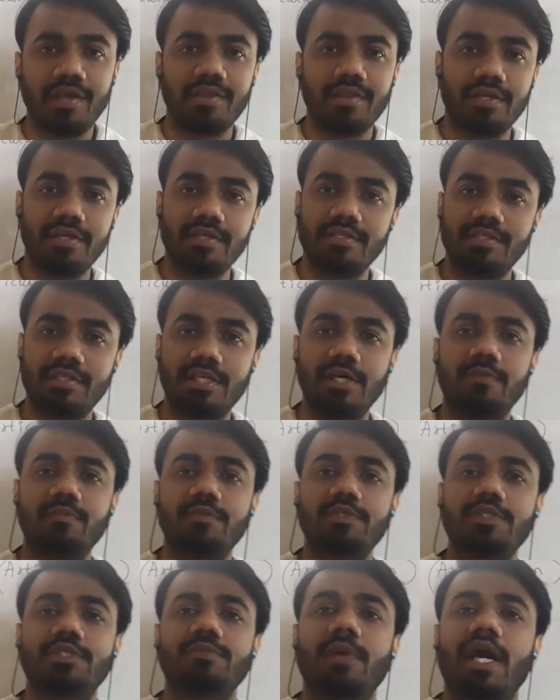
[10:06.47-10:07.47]
These
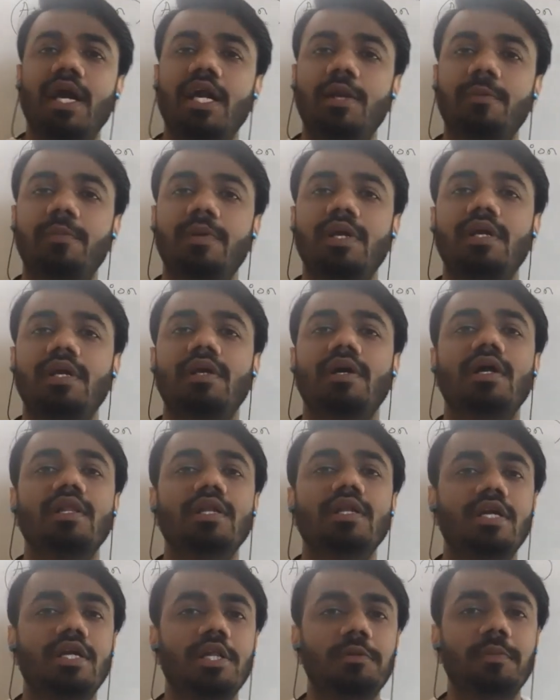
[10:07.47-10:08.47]
terms might be a
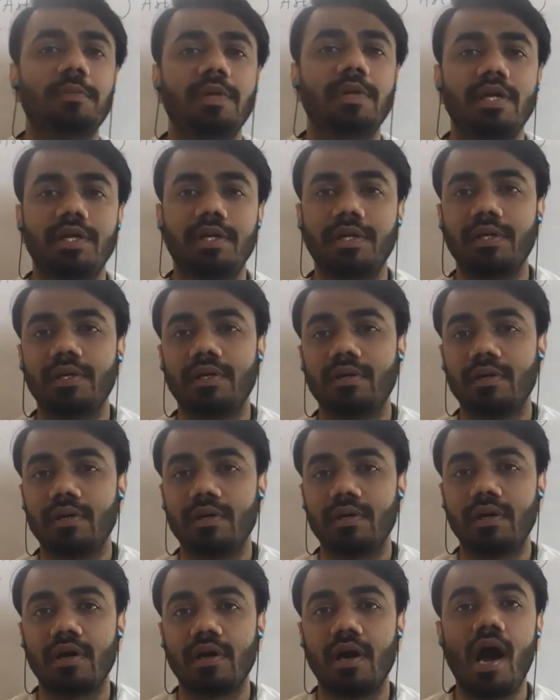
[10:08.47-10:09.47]
little bit
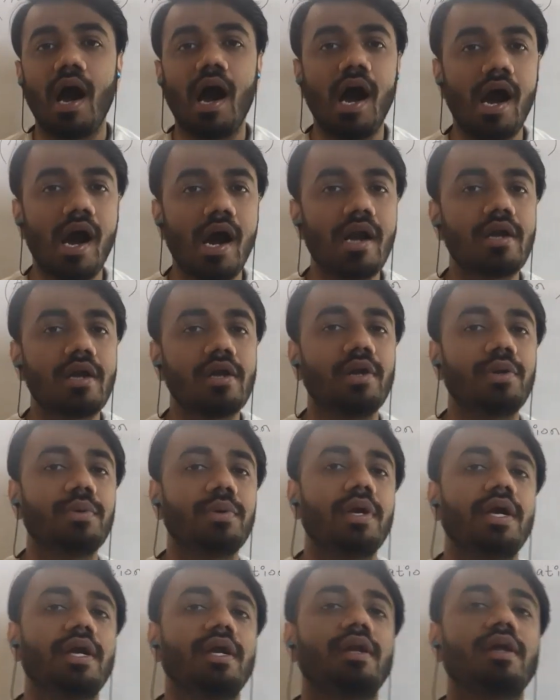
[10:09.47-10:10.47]
hard
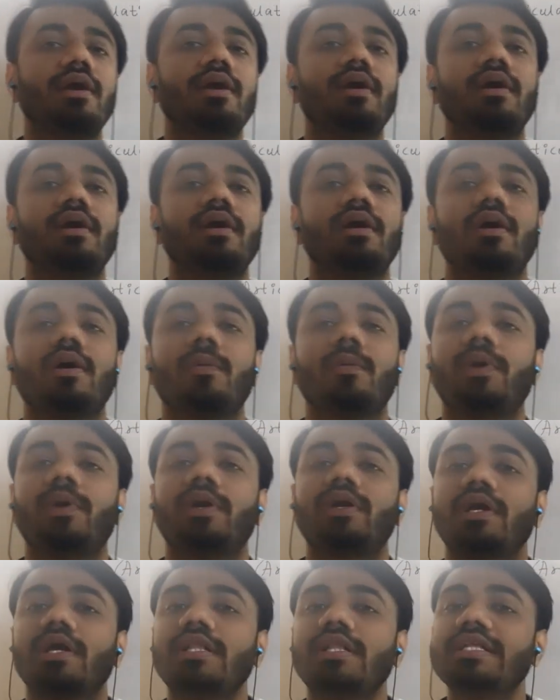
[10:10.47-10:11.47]
to get,
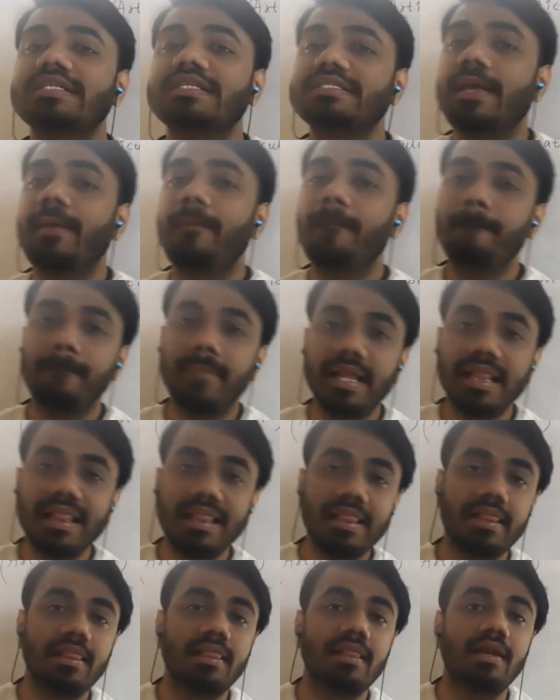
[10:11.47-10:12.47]
but in a
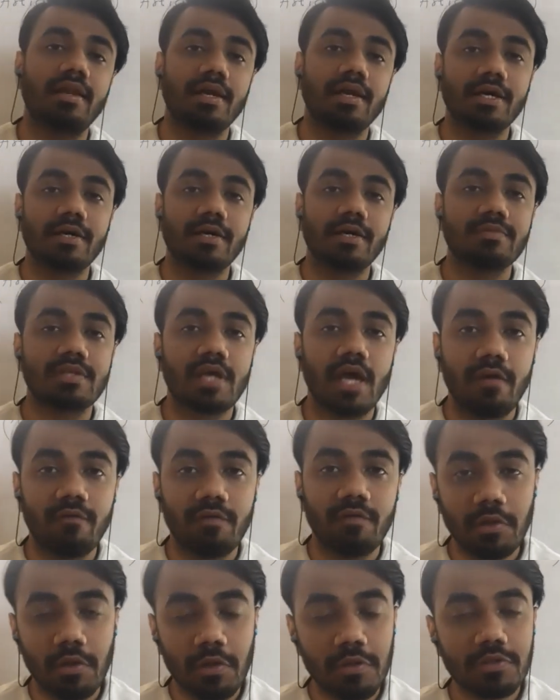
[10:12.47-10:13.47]
simple terms, I
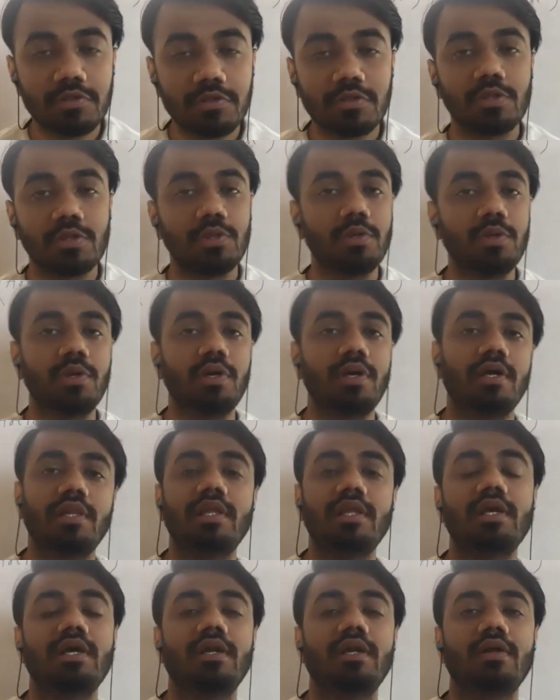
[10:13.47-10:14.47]
will also
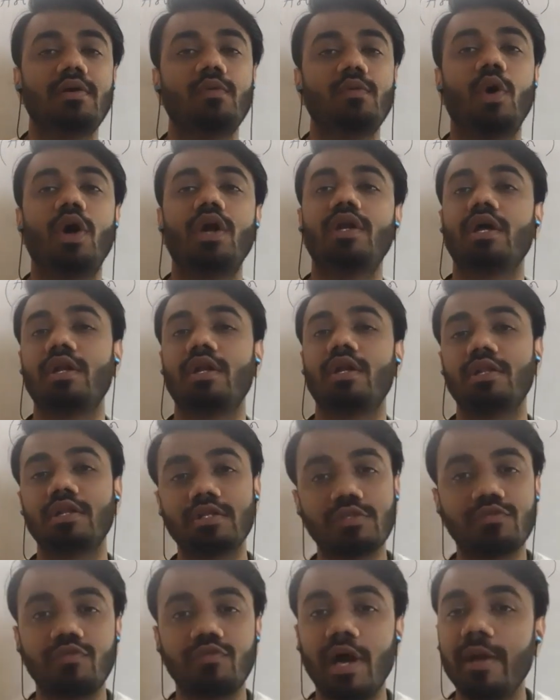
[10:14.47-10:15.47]
clear what are
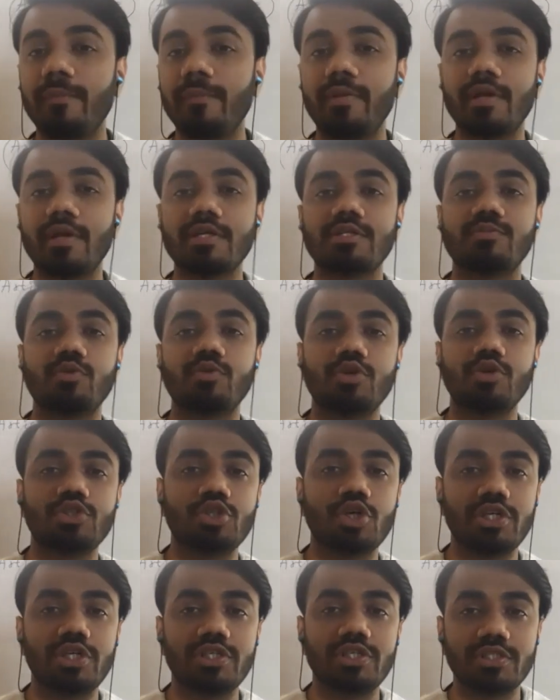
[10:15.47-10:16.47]
these fibrous bone
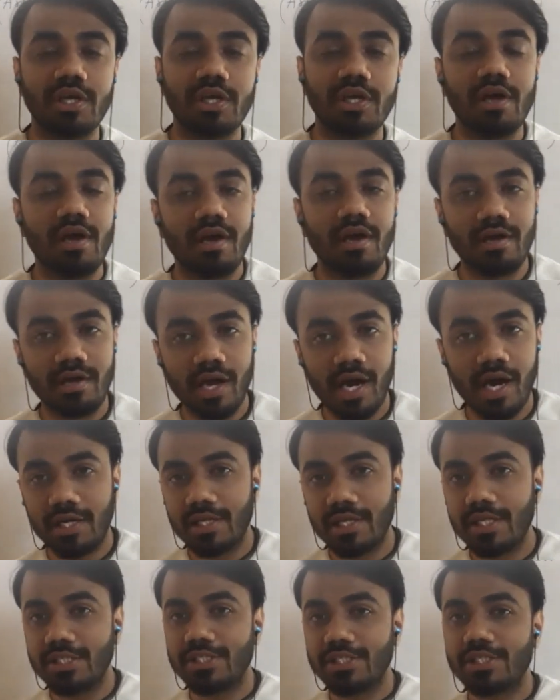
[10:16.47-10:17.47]
joints,
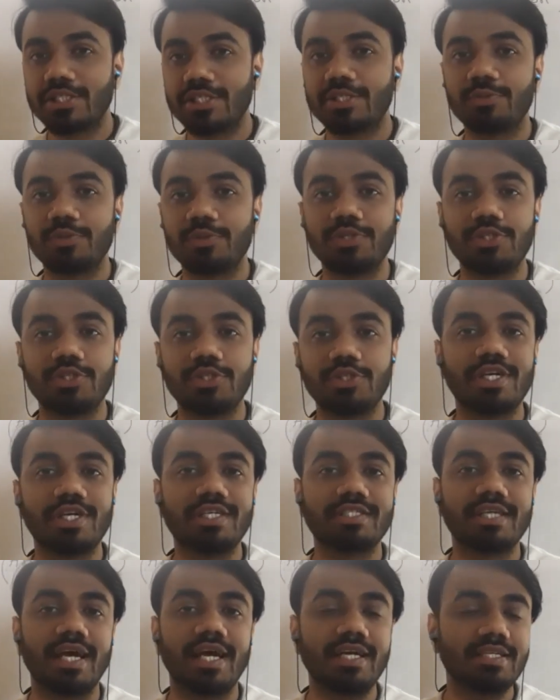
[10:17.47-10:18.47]
cartilaginous bone
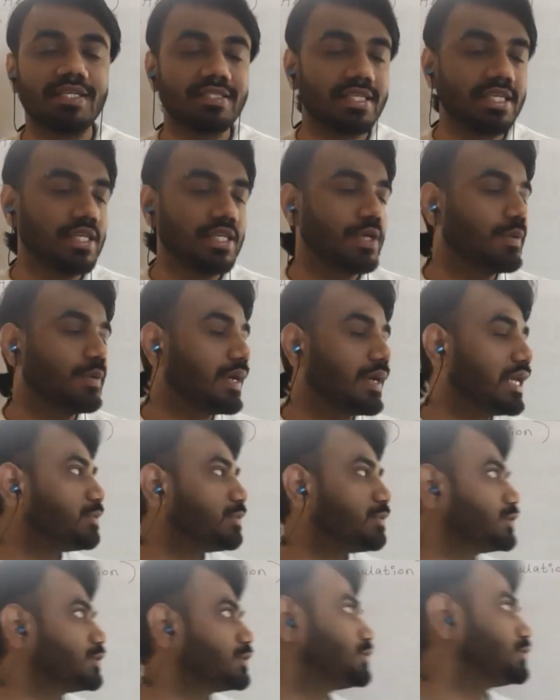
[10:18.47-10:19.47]
joints, and synovial
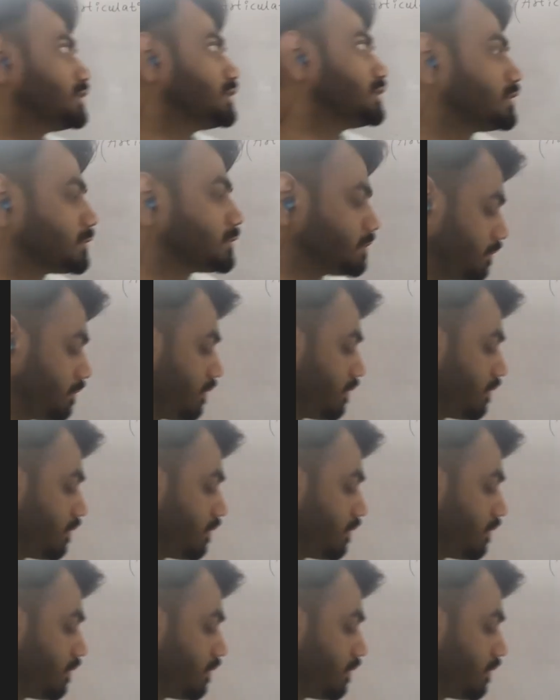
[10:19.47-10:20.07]
bone joints.